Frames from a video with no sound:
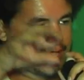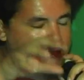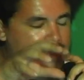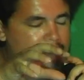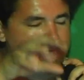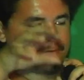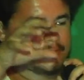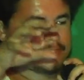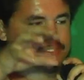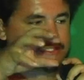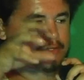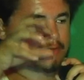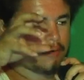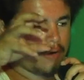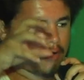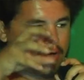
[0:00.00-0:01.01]
every
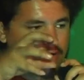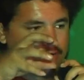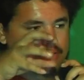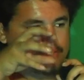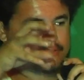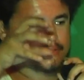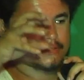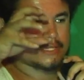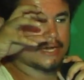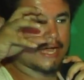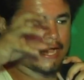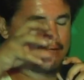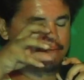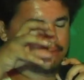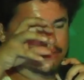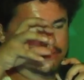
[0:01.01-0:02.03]
single artist that
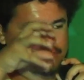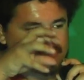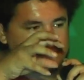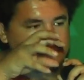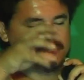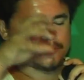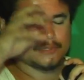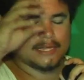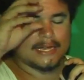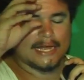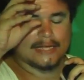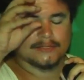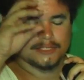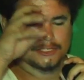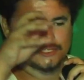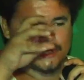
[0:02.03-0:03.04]
I've listened to that
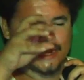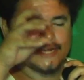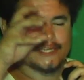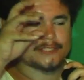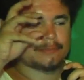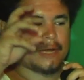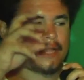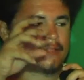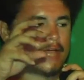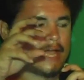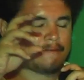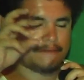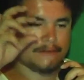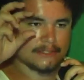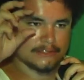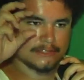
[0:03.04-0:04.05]
has changed my
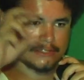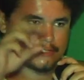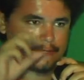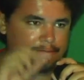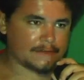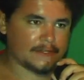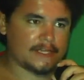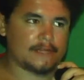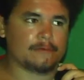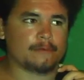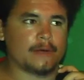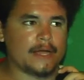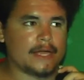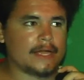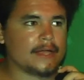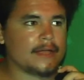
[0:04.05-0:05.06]
life in a significant
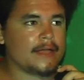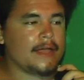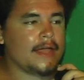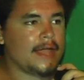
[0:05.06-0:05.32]
way.